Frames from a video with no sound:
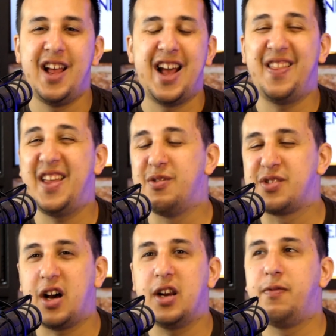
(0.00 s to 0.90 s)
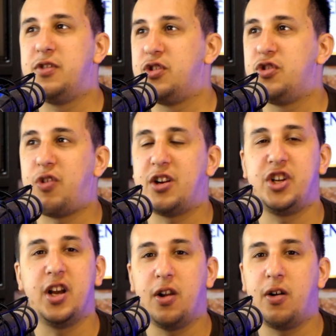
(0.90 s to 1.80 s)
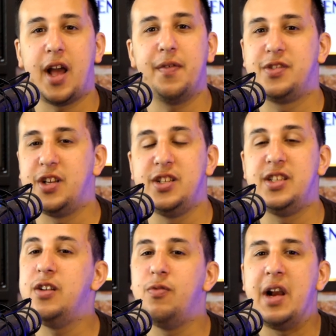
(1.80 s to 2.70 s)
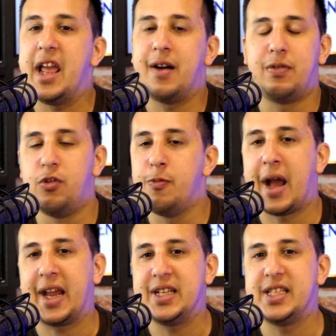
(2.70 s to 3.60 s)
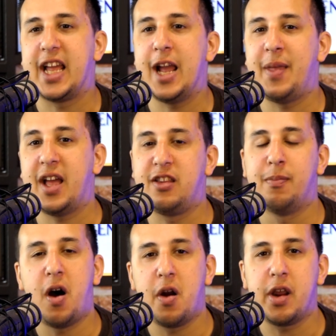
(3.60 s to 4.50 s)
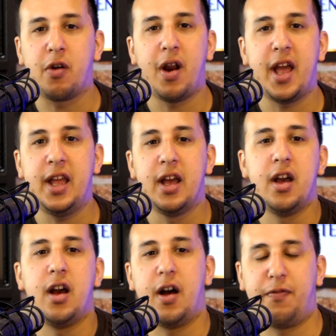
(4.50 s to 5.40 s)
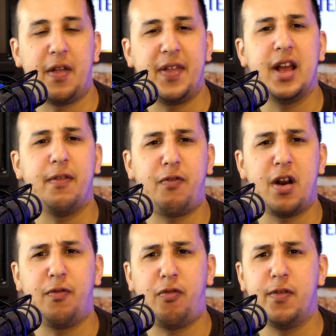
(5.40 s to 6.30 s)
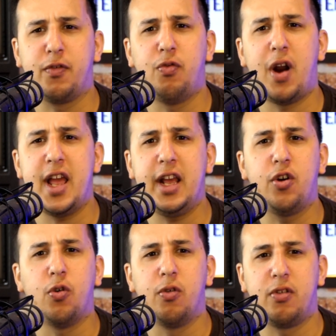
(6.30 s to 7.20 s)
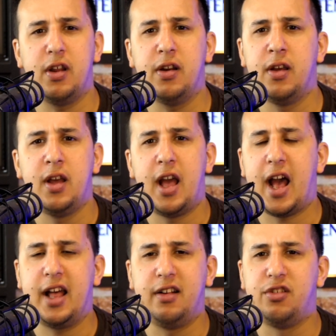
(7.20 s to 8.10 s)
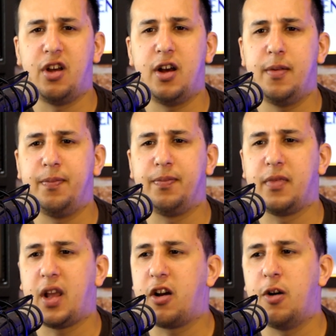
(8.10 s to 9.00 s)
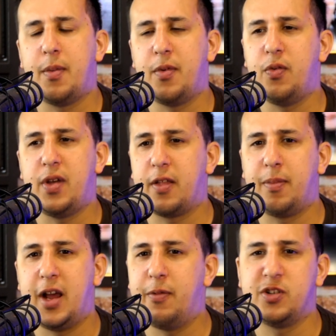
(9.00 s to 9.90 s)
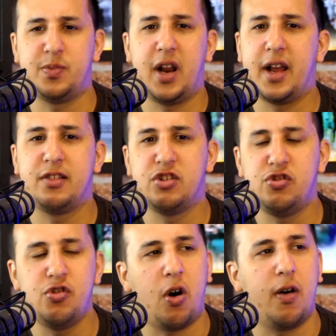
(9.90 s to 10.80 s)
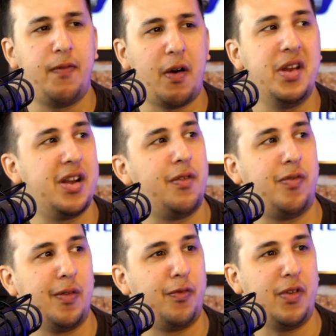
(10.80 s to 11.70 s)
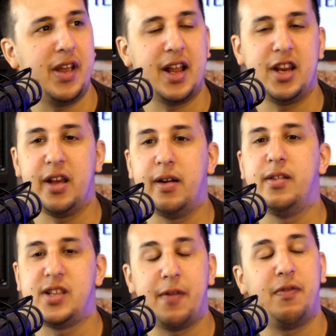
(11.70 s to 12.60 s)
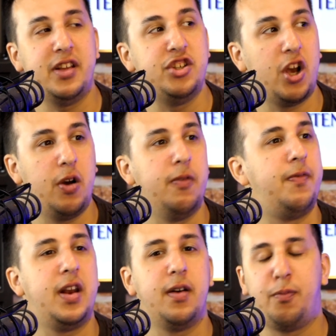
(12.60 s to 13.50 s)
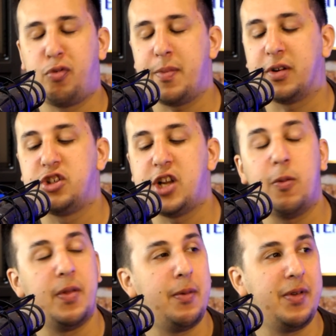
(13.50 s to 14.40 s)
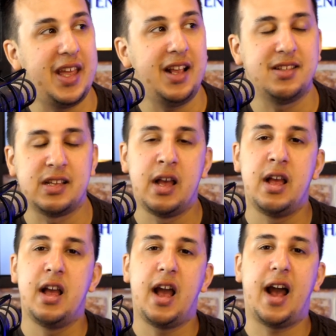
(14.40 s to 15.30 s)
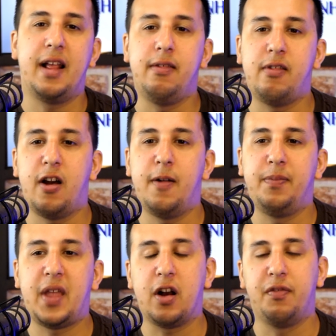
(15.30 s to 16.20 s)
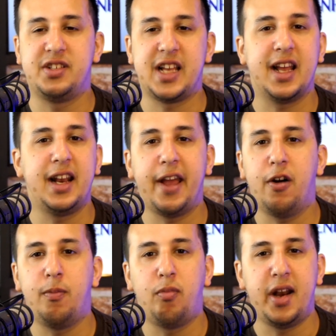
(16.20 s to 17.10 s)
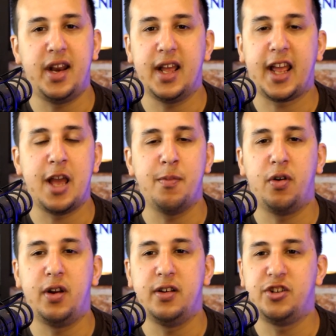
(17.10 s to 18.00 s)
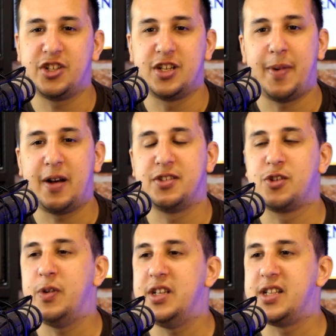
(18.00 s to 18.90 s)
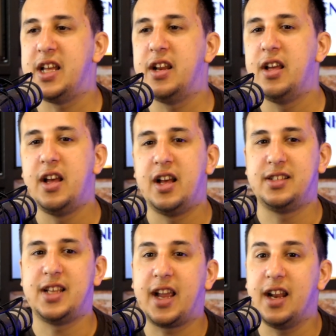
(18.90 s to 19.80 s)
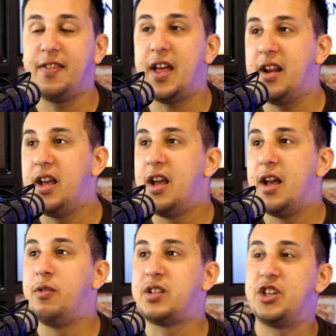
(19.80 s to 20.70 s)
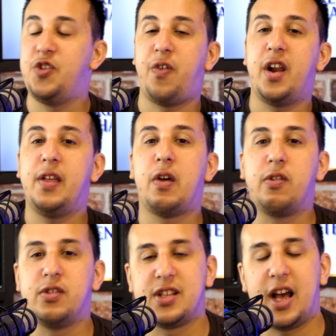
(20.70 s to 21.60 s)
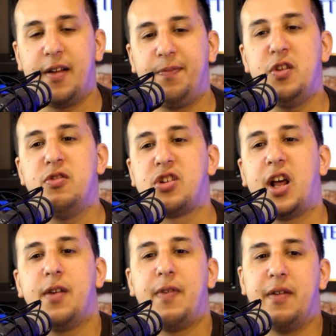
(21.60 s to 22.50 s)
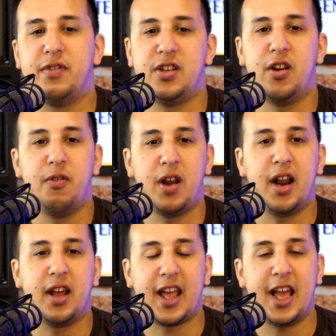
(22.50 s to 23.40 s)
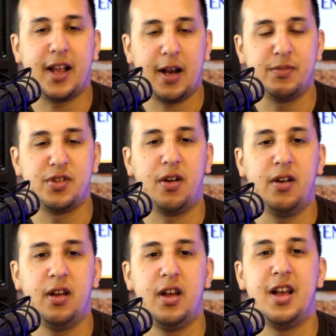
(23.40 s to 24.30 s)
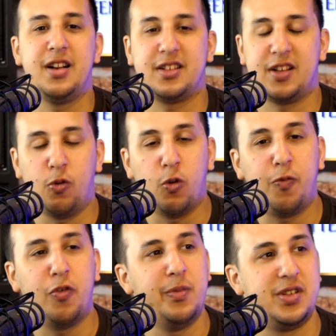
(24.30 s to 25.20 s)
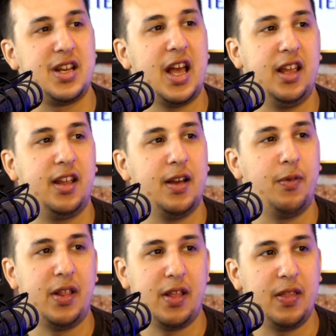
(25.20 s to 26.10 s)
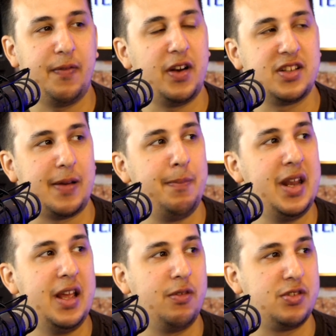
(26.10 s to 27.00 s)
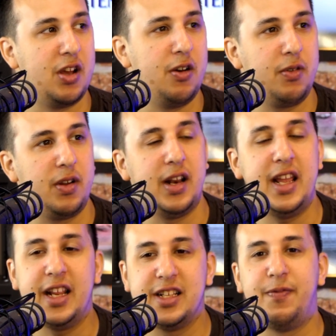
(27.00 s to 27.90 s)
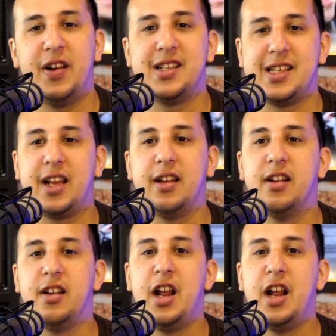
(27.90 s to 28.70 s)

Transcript: and then it was kind of just trudging along. Everton didn't really have a route back into the game. They had Demarai Gray, I think a front three of Gray, Gordon, and um, I can't remember who the other player was, but like just not a very good front three, and it definitely showed. Villa pretty much dealt with it with ease, and um, they got the second late on when when Deer came on and just about squeezed in a second. And then it was actually funny though because that new signing for Everton, Onana, Kate comes on, does an awful mistake in the first like minute or so, leading to Villa second.